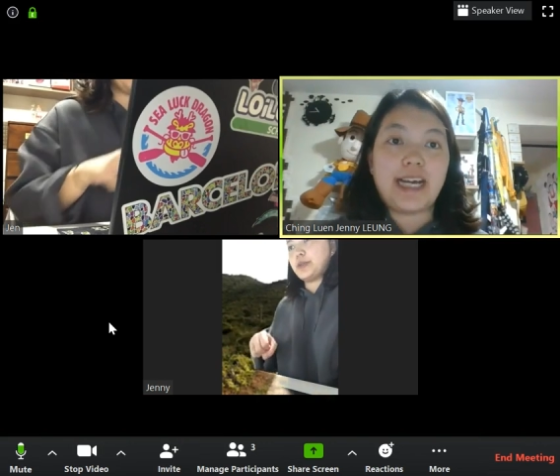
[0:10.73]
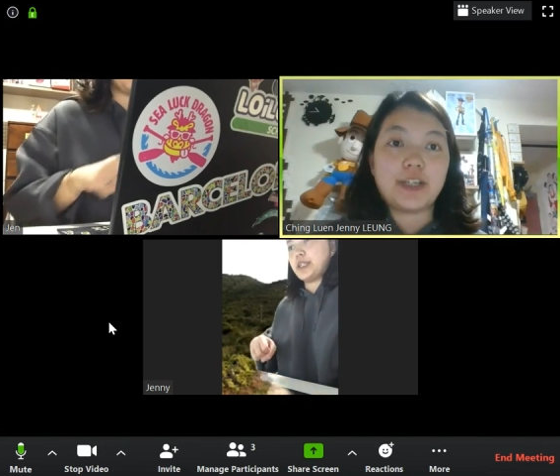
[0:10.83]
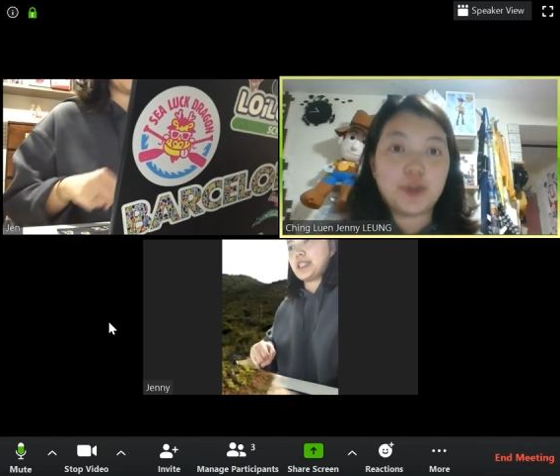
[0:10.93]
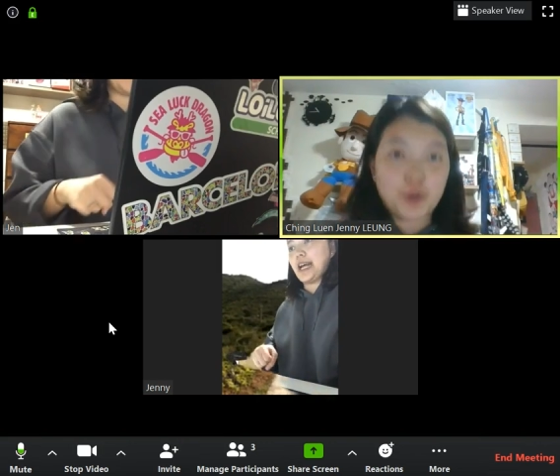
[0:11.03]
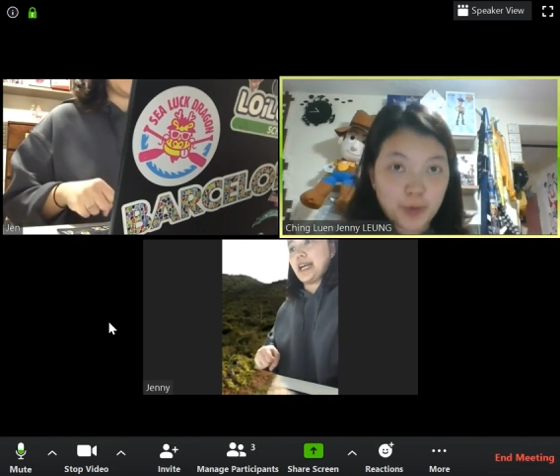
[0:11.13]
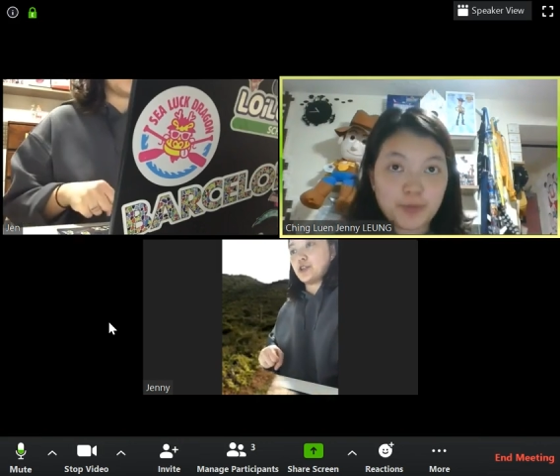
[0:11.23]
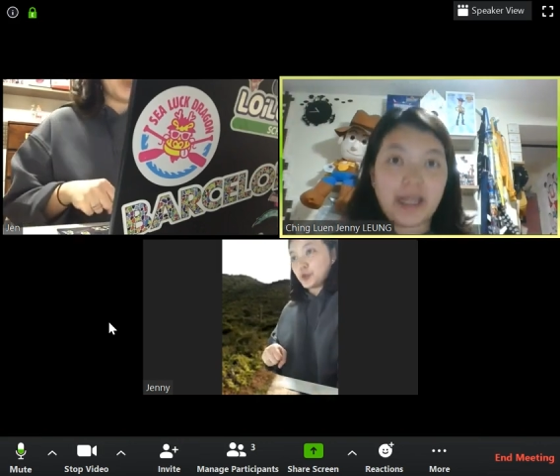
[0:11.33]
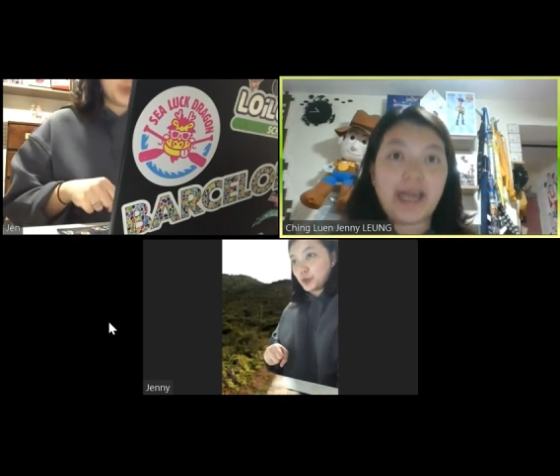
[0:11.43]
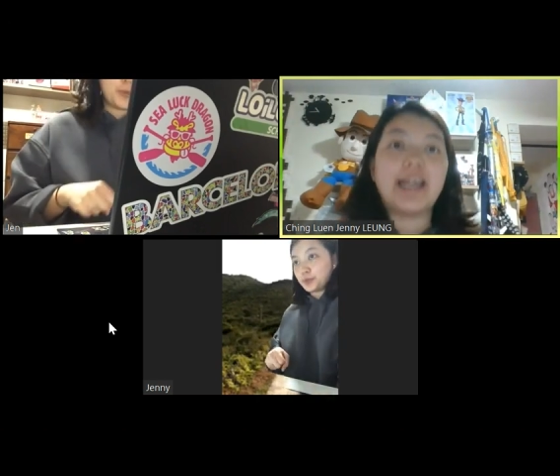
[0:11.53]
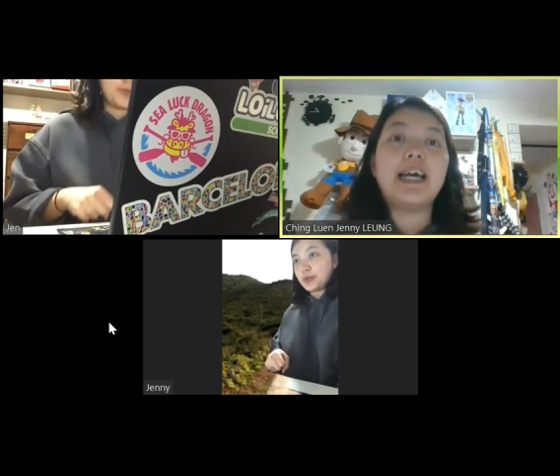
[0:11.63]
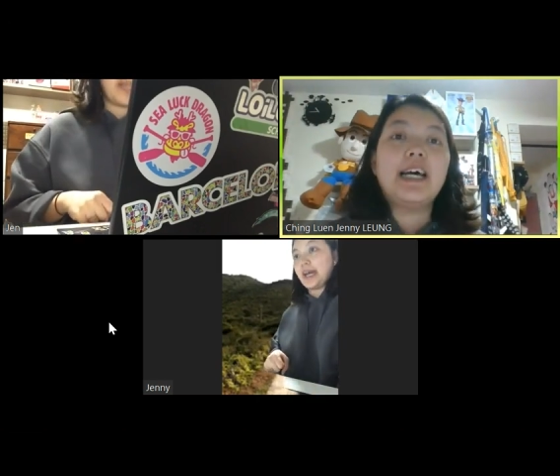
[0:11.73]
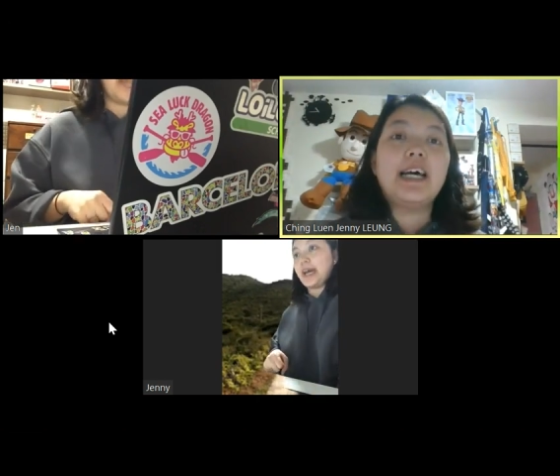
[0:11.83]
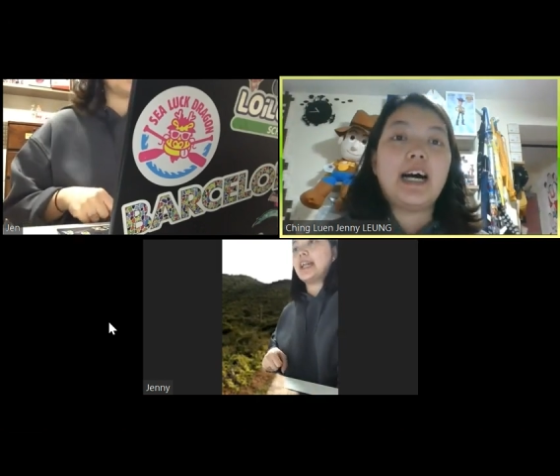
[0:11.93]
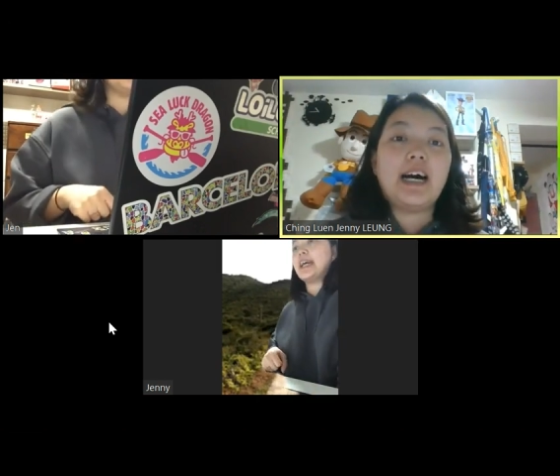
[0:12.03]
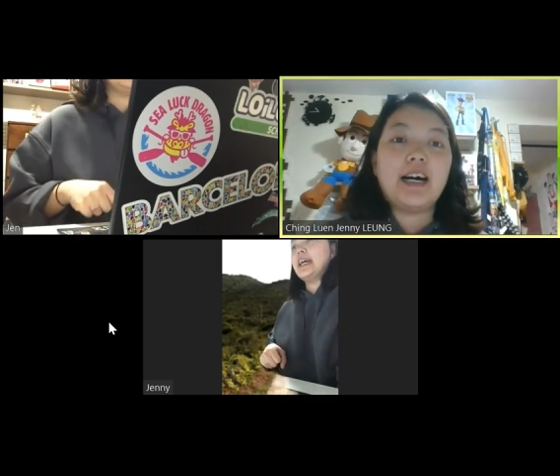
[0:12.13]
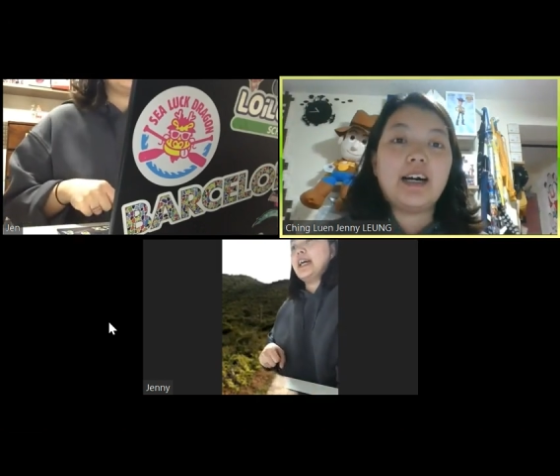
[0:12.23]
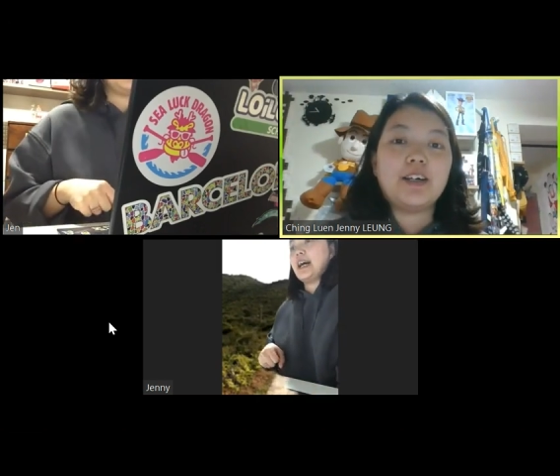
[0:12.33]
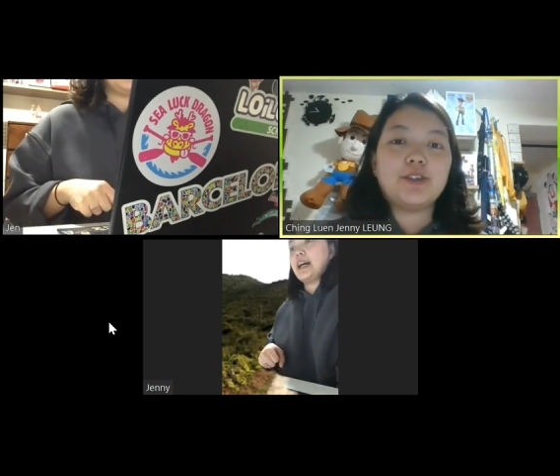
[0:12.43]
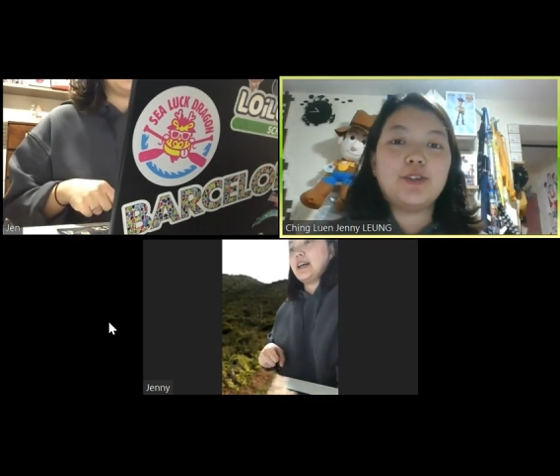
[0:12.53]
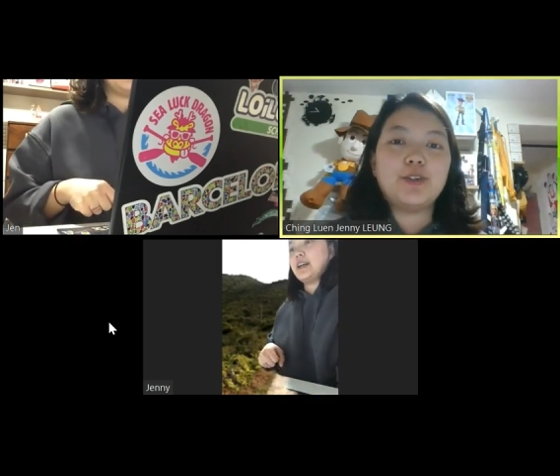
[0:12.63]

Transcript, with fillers: I assume that uh,